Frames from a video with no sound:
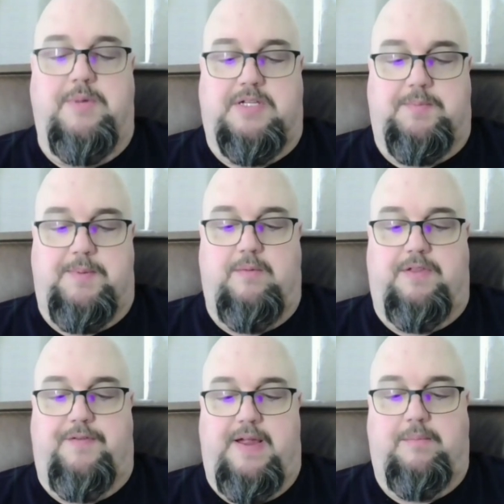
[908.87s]
you spend
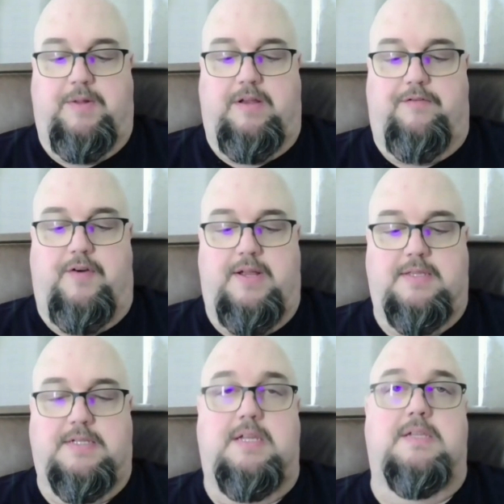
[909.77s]
with family and
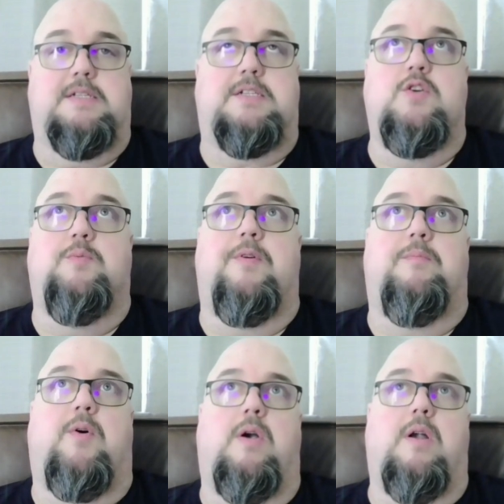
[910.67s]
friends is super
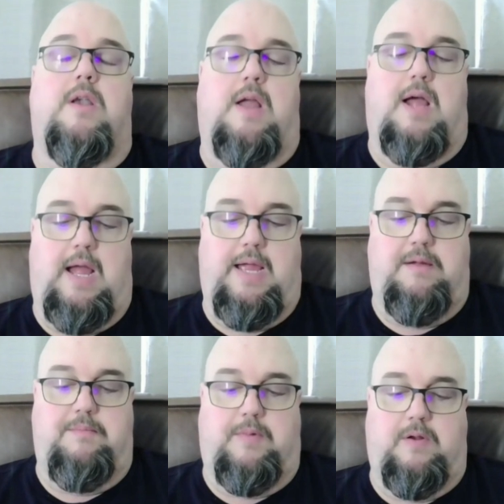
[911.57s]
important. I
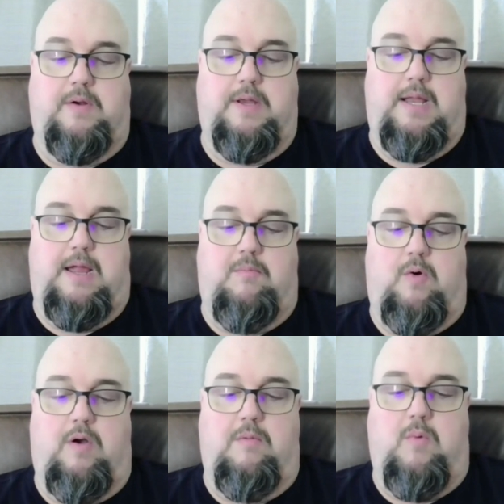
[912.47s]
am learning that
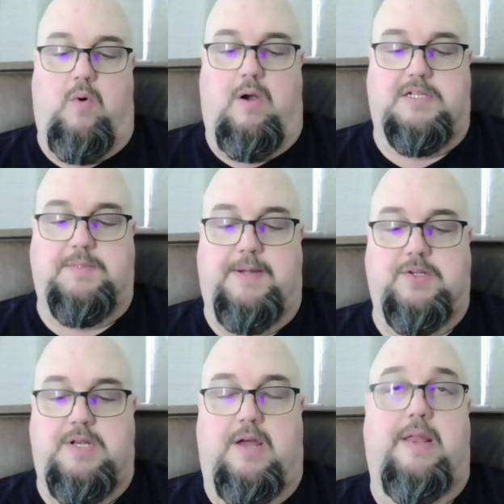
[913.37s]
more and more,
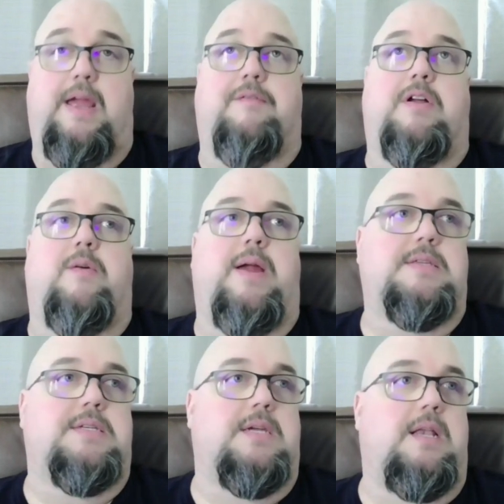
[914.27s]
especially now that I have a
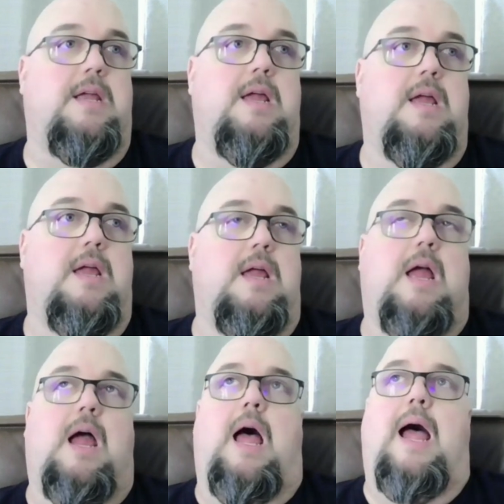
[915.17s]
grandson.
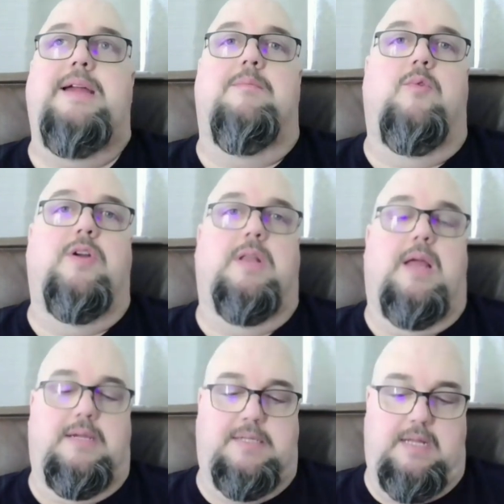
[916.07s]
I am
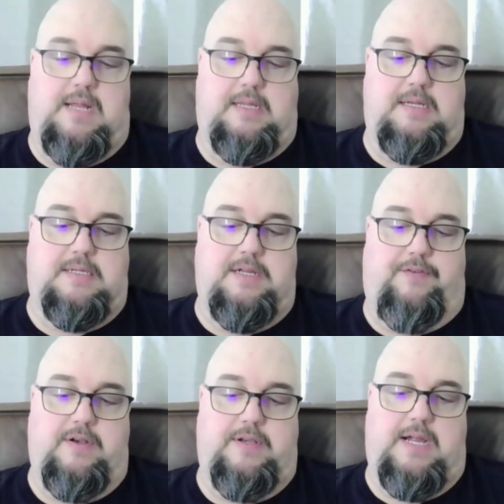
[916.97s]
realizing that these
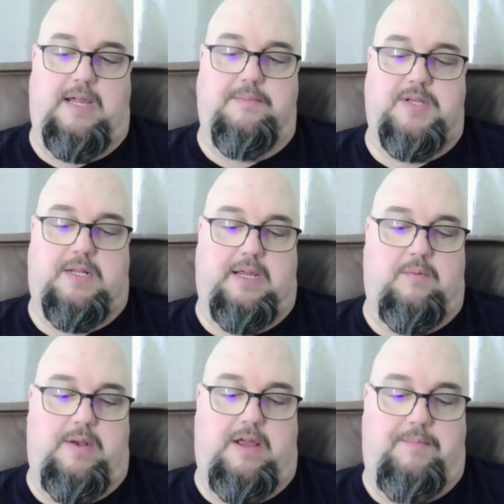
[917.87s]
different times that, like,
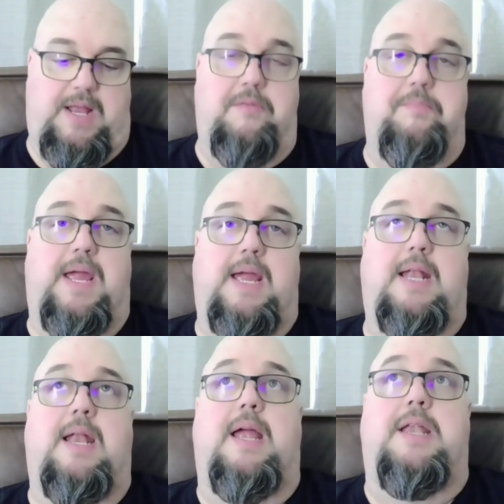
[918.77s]
when I've been in pain
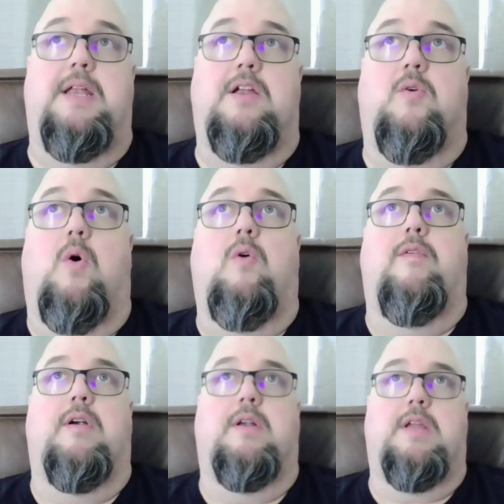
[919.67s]
and I didn't go
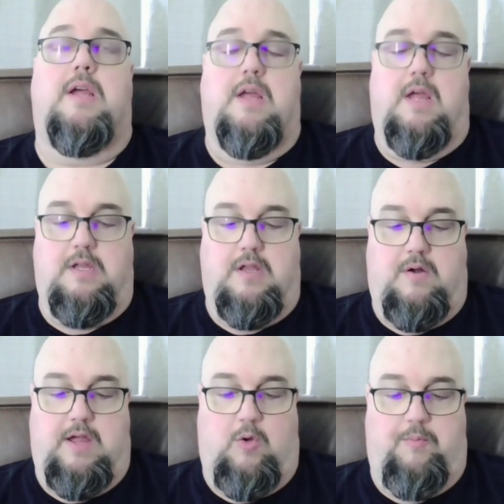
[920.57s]
over to,
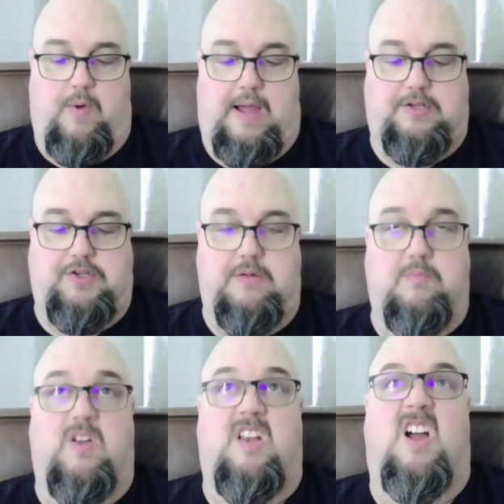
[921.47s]
help watch him when